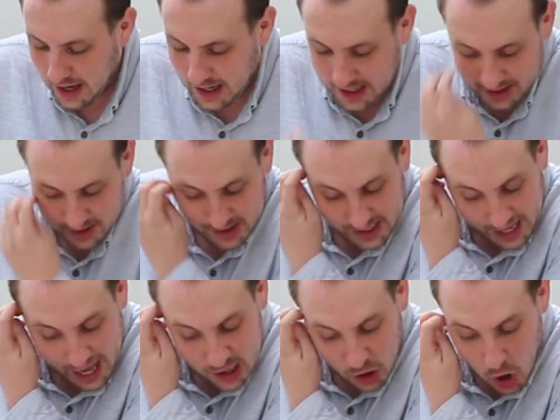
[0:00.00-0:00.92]
It is
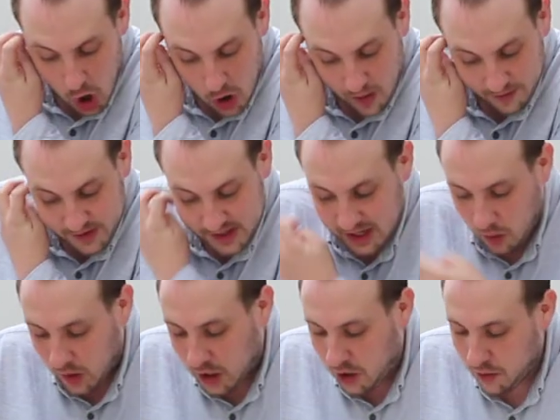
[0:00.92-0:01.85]
Callirhoe of
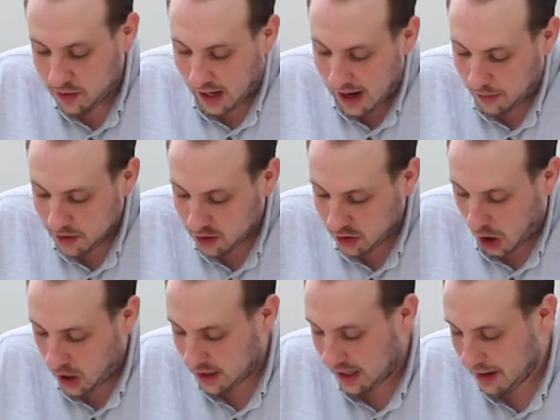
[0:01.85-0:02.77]
Syracuse I was
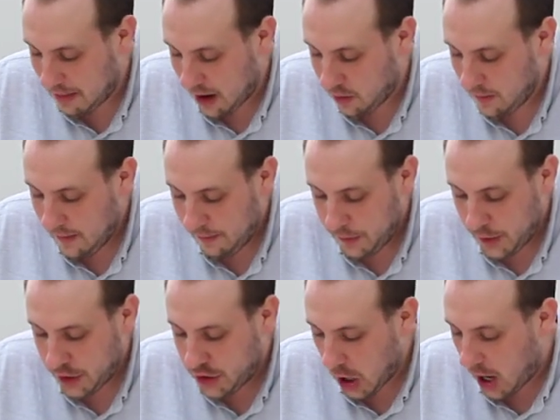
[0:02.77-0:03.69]
talking about,
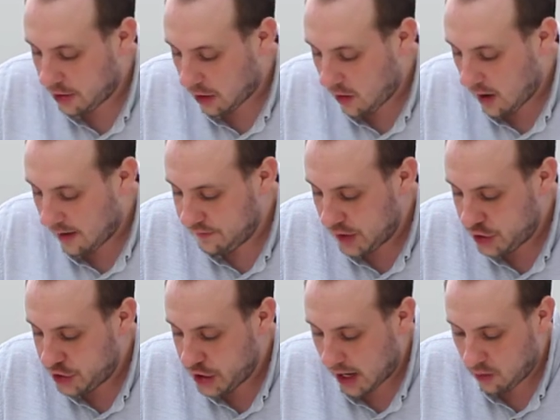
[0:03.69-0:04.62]
the daughter of the
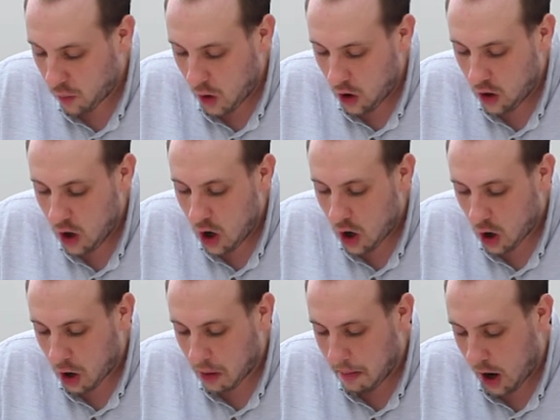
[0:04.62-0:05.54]
general
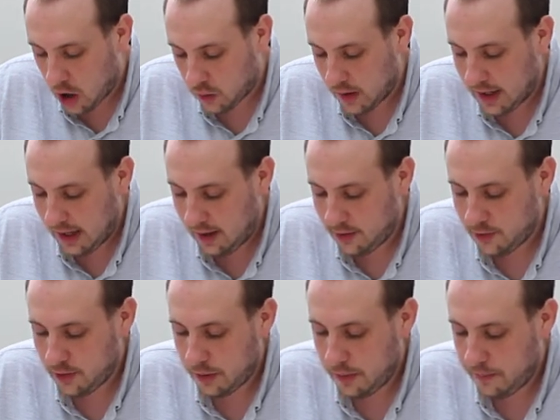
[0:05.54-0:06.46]

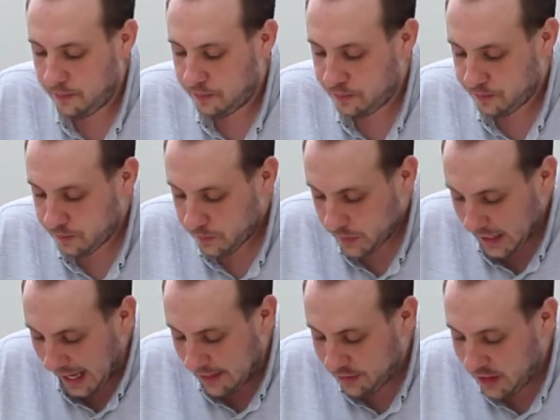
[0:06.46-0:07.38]
Hermocrates.
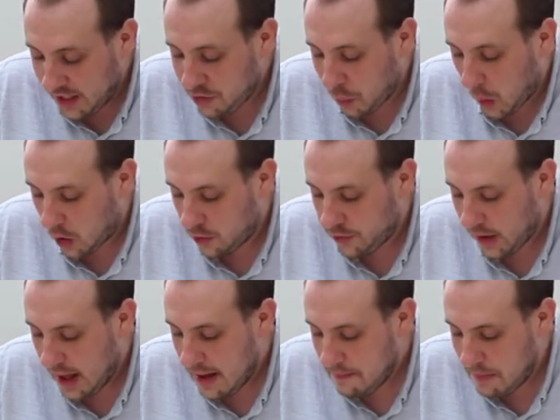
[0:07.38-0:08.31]
At these words,
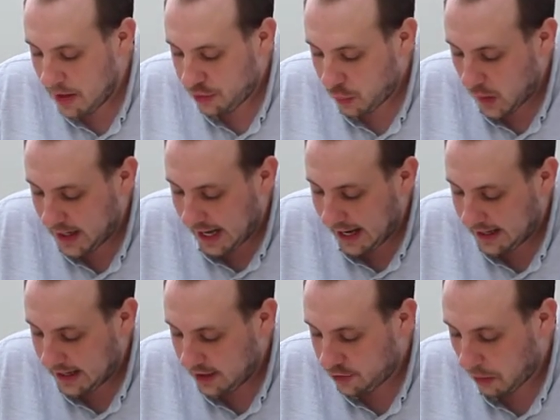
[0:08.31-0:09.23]

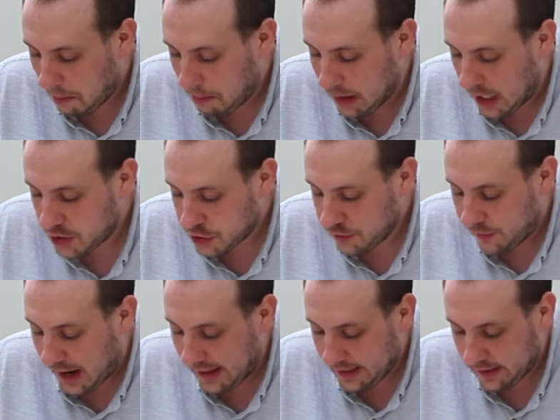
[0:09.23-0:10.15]
Mithridates blushed
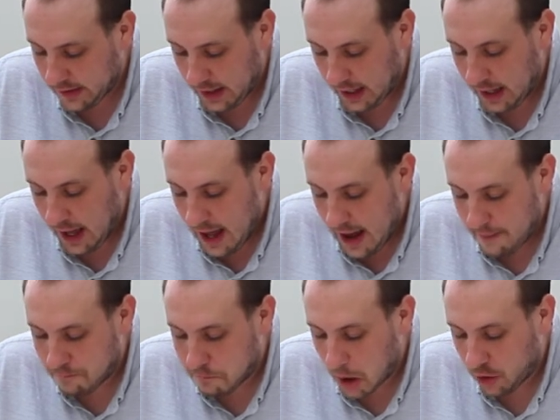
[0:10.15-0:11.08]
violently
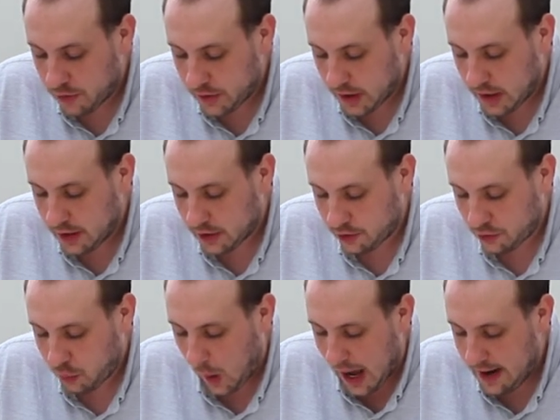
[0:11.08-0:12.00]
and burst into
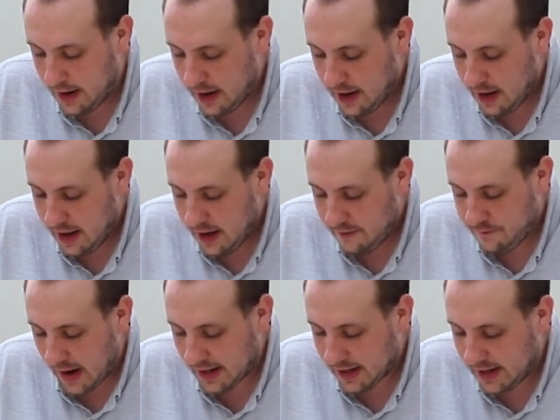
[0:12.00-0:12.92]
sweat. In
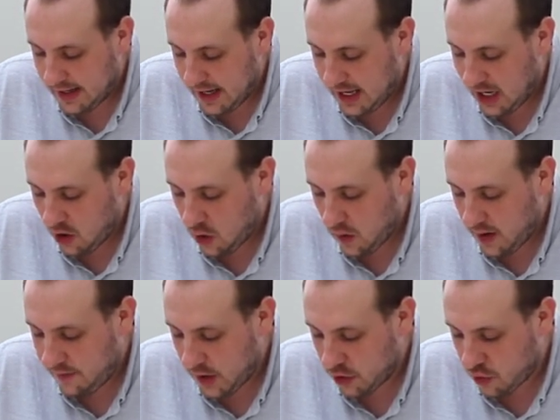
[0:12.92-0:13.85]
fact, a tear
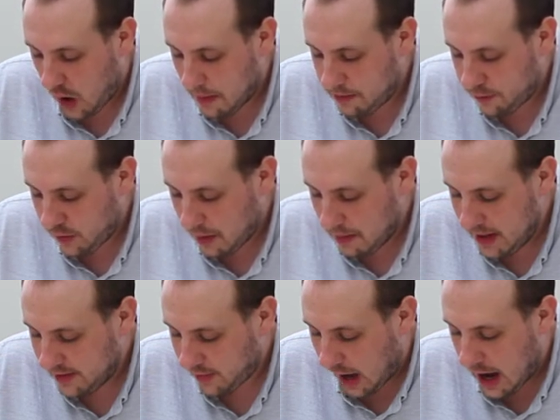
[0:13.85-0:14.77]
even dropped from
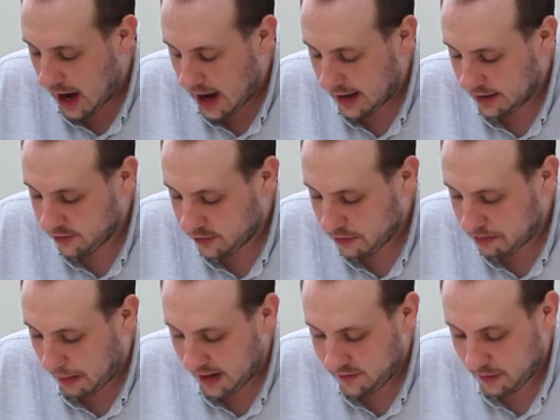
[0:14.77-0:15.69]
his eye in
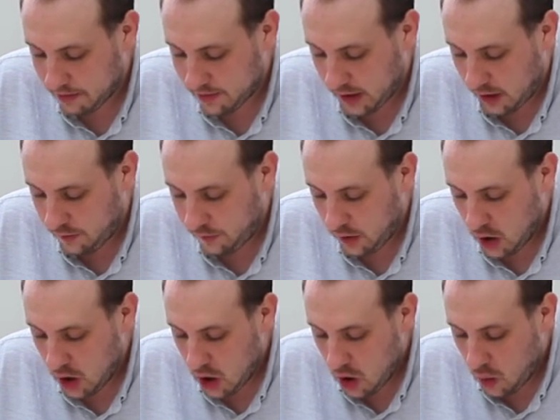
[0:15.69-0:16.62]
spite of himself,
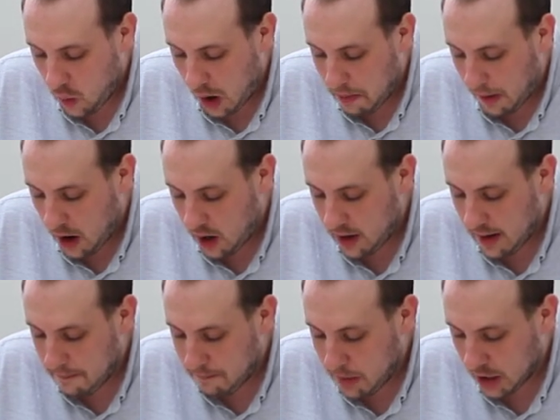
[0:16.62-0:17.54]

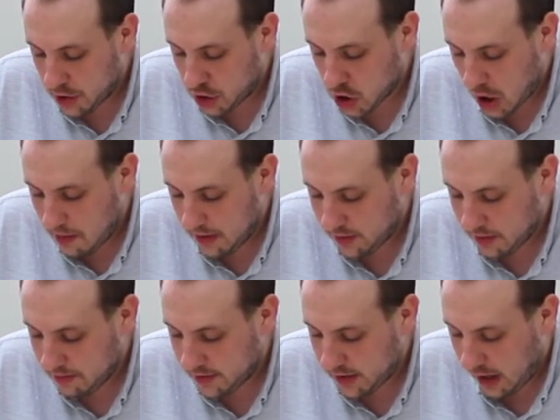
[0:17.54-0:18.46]
whereupon Polycharmus
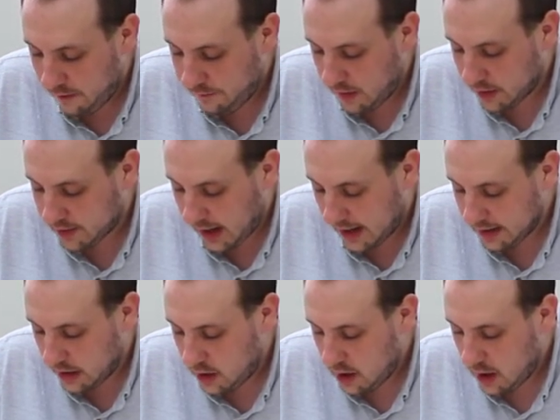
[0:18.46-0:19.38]
himself fell
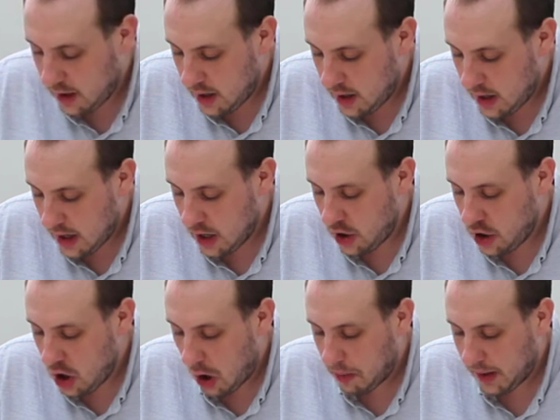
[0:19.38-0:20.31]
silent,
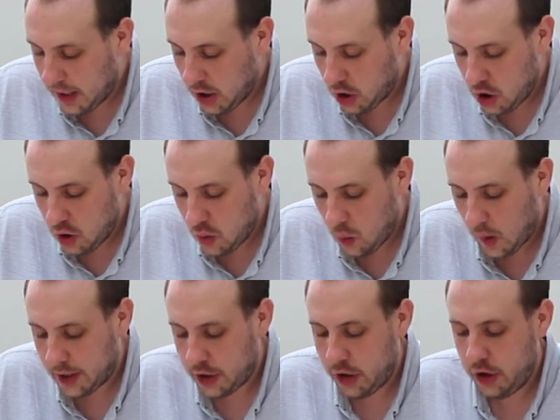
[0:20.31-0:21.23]
and nobody knew
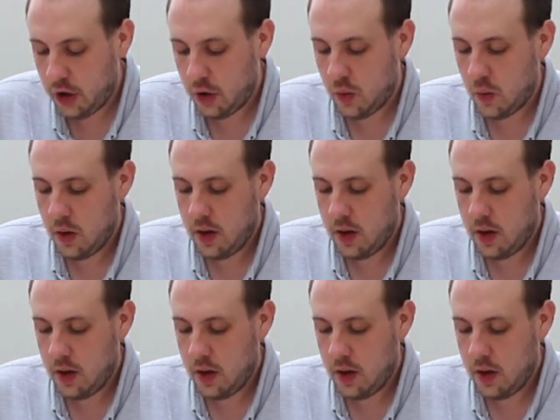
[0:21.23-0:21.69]
what to do.